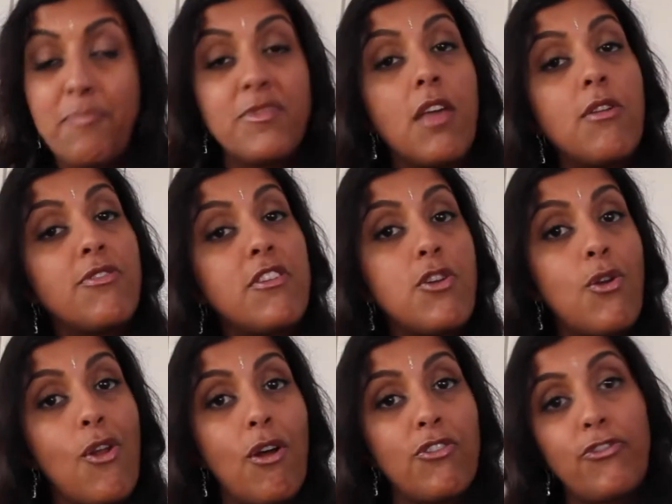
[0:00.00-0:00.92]
The other thing you
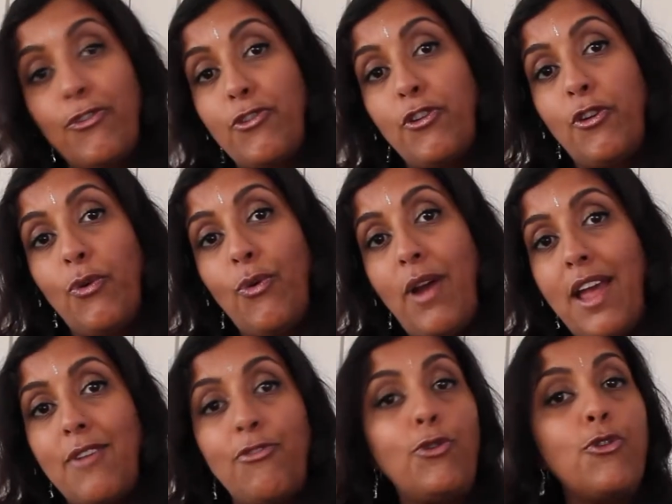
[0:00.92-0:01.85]
can also do,
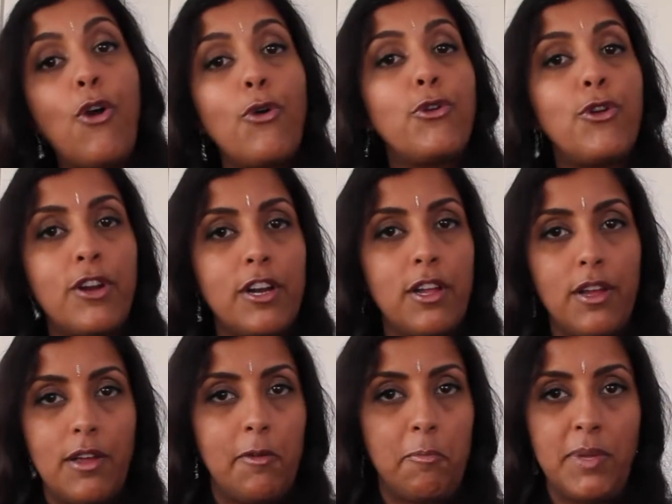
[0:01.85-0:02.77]
if you know you're
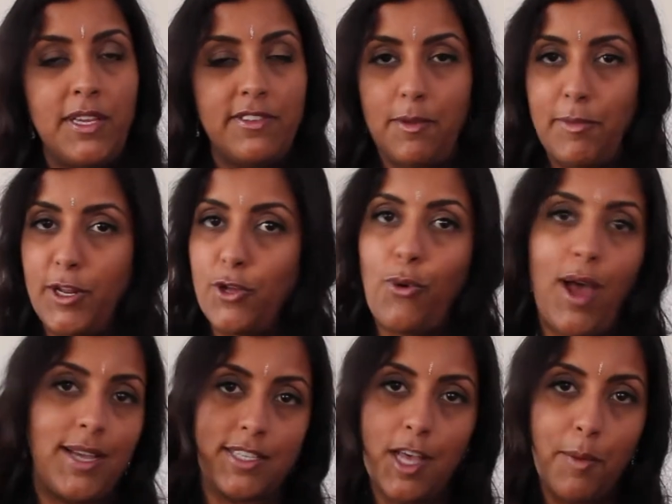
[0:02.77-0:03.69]
gonna be somebody who
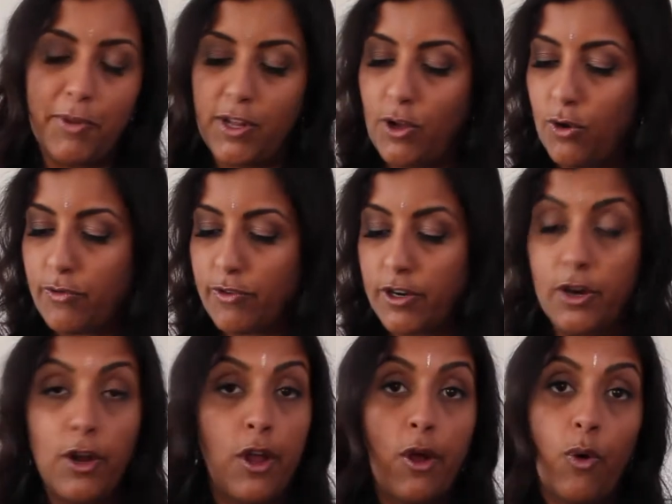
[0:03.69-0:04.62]
has company
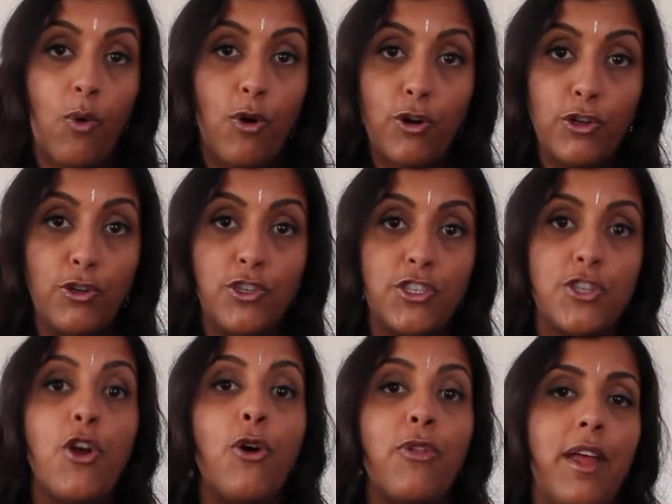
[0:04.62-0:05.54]
over, or you just
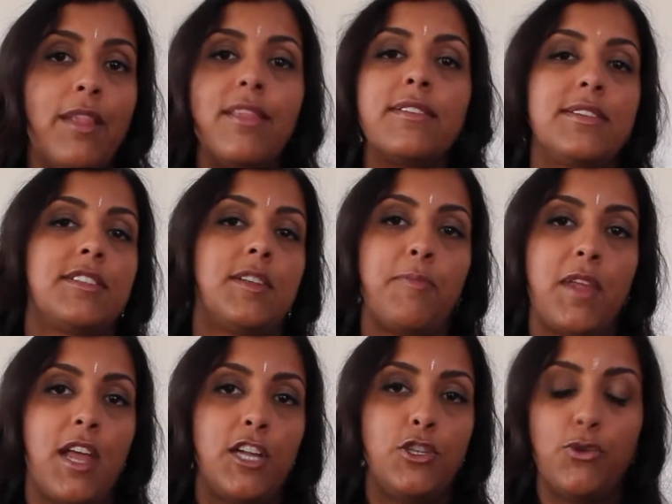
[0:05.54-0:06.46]
know that this is
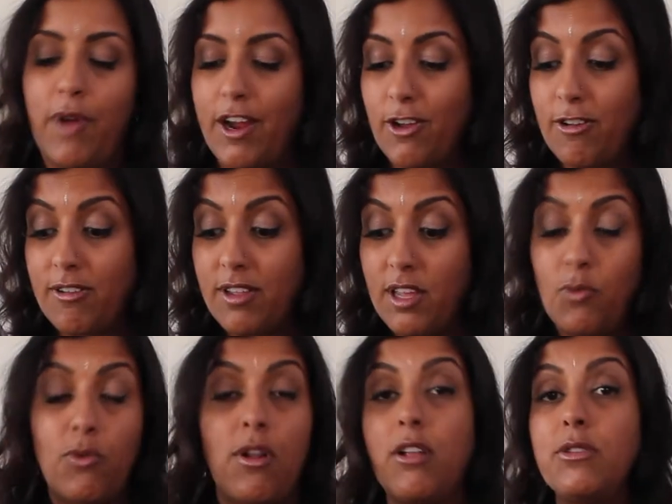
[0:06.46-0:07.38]
something I do regularly,
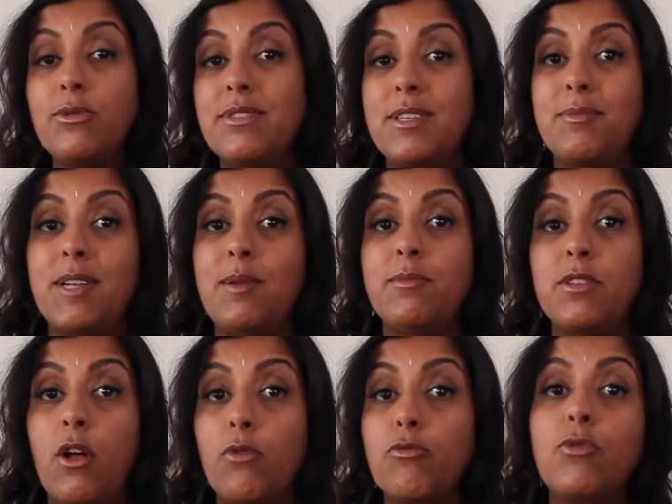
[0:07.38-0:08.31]
what I'll do is
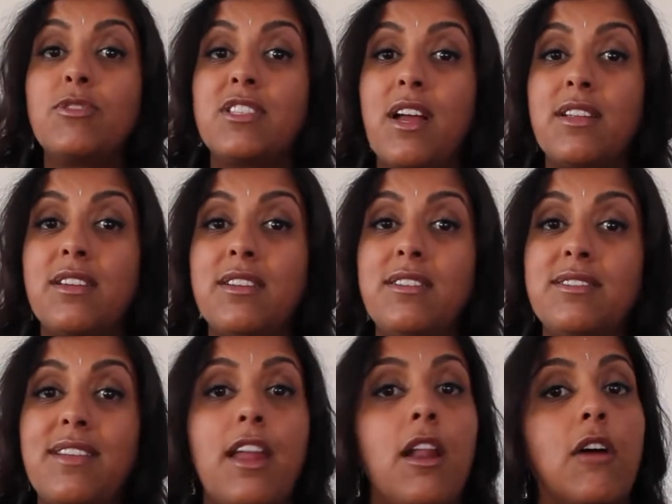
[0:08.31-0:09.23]
sometimes I'll roast
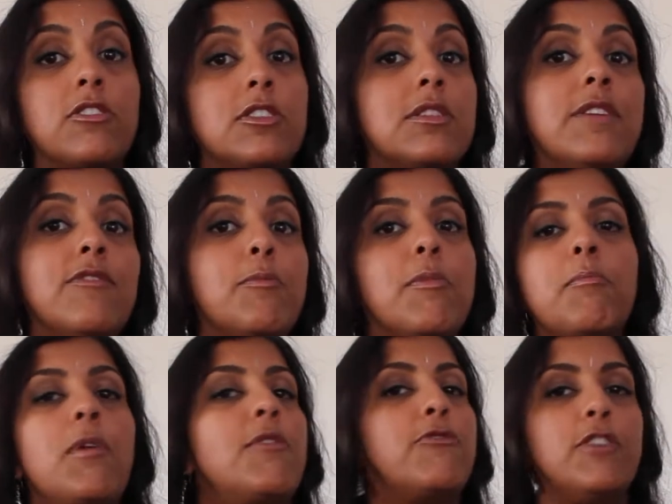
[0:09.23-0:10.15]
onions and I'll just leave them
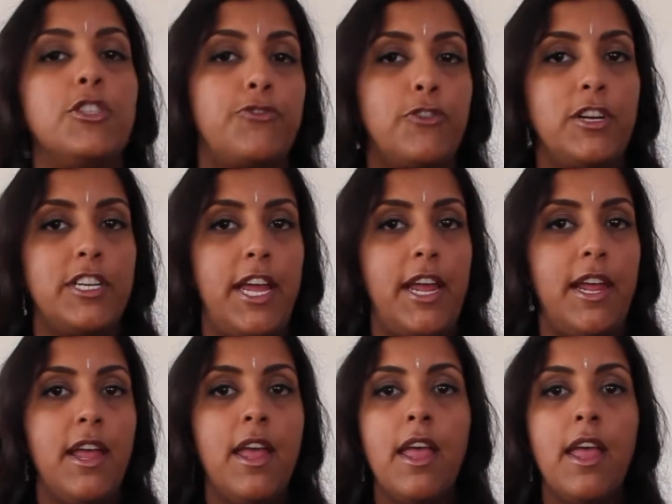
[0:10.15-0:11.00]
in my fridge for a day